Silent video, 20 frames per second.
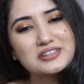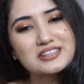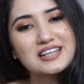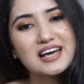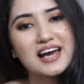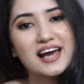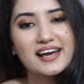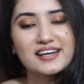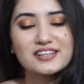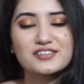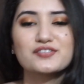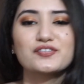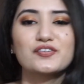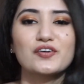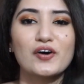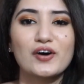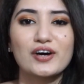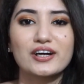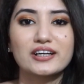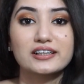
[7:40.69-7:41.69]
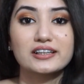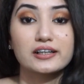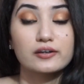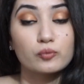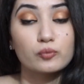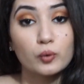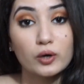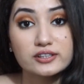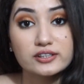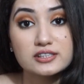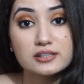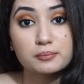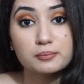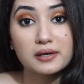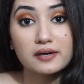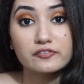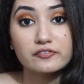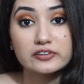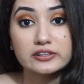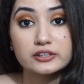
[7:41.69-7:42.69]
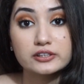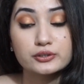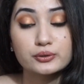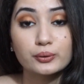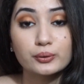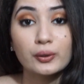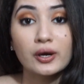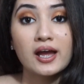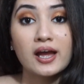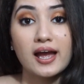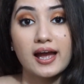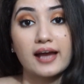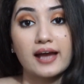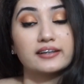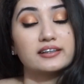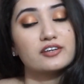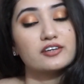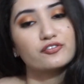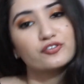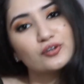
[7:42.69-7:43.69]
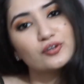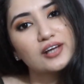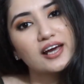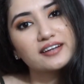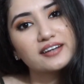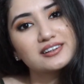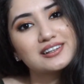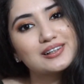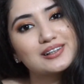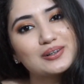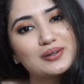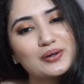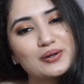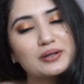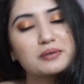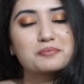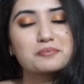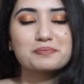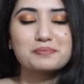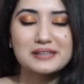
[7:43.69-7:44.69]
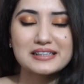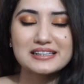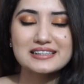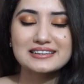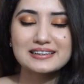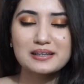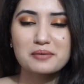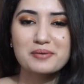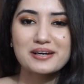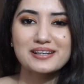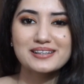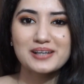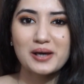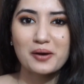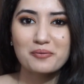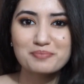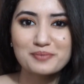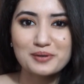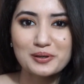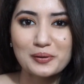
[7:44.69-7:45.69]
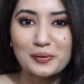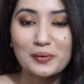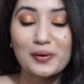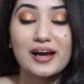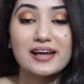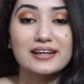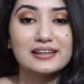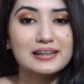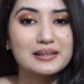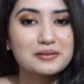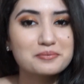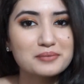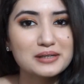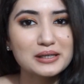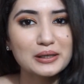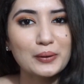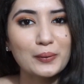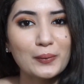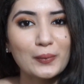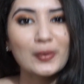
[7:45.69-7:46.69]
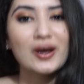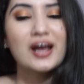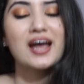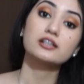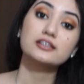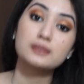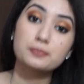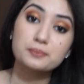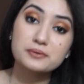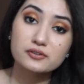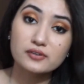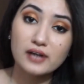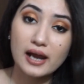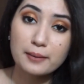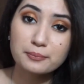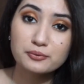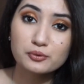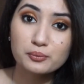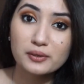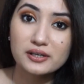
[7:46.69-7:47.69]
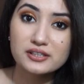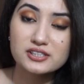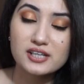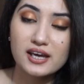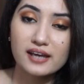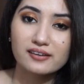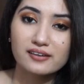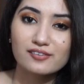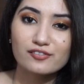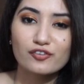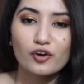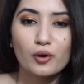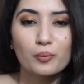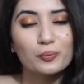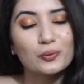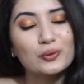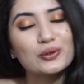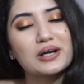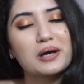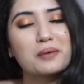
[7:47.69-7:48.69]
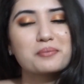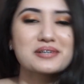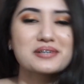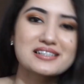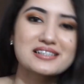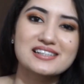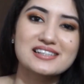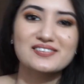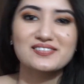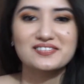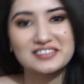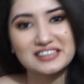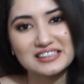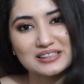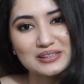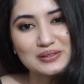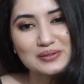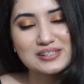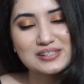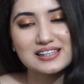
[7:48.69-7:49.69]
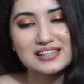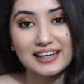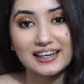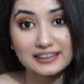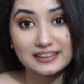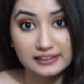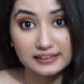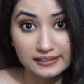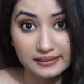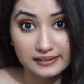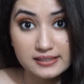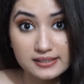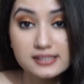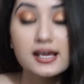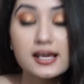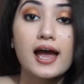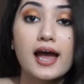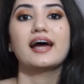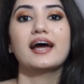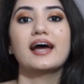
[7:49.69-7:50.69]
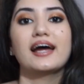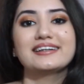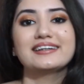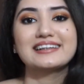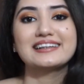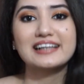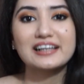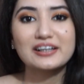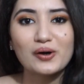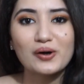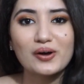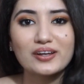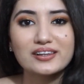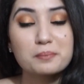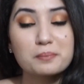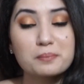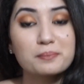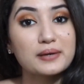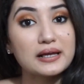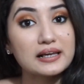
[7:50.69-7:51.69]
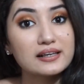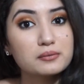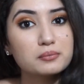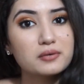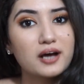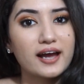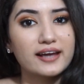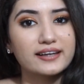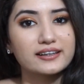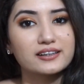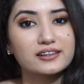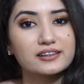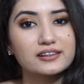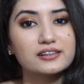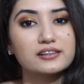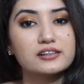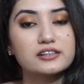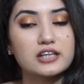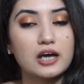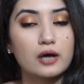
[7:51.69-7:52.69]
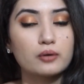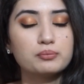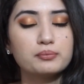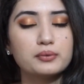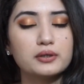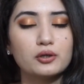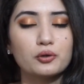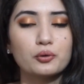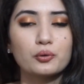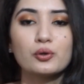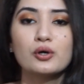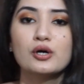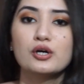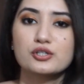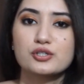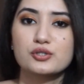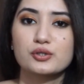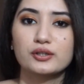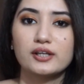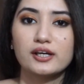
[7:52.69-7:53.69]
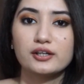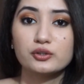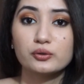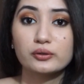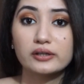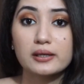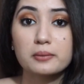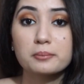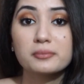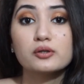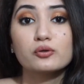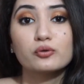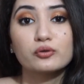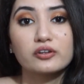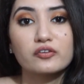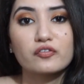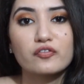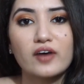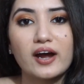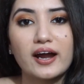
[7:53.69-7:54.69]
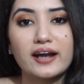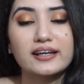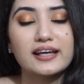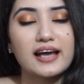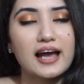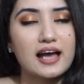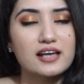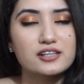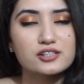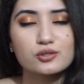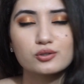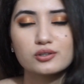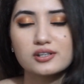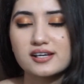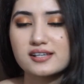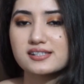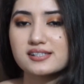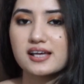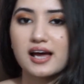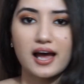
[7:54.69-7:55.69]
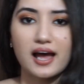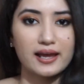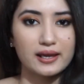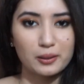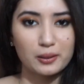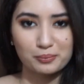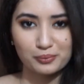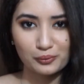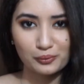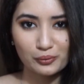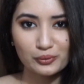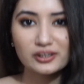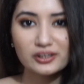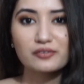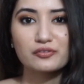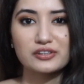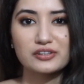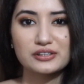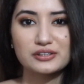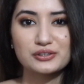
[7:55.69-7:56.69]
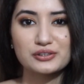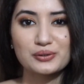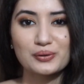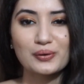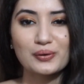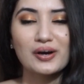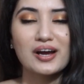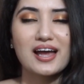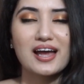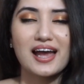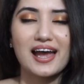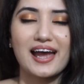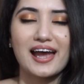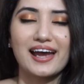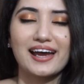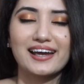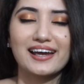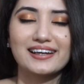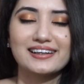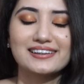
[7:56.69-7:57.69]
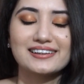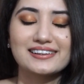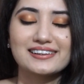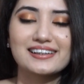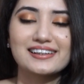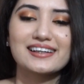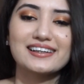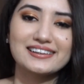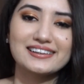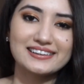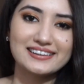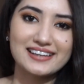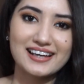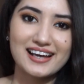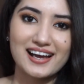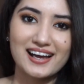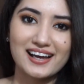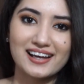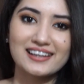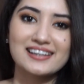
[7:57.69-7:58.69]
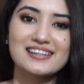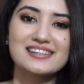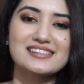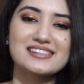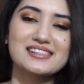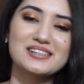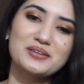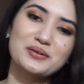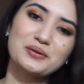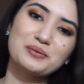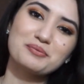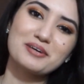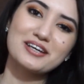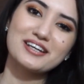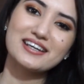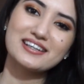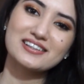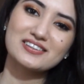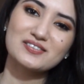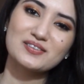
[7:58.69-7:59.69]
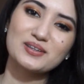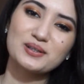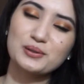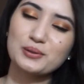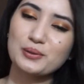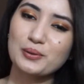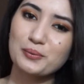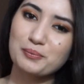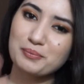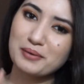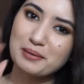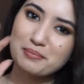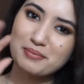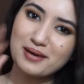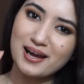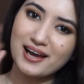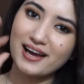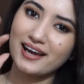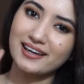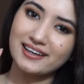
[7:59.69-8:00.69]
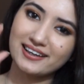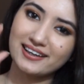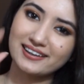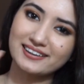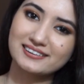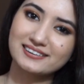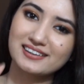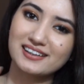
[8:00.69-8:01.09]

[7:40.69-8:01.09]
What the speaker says: Guys, for watching my video, and if you like the look, please comment down below and let me know. Subscribe to my channel for more amazing videos like this, and click on the bell icon down below so that you can be notified as soon as I upload a video. And yeah, see you in my next video. Bye bye.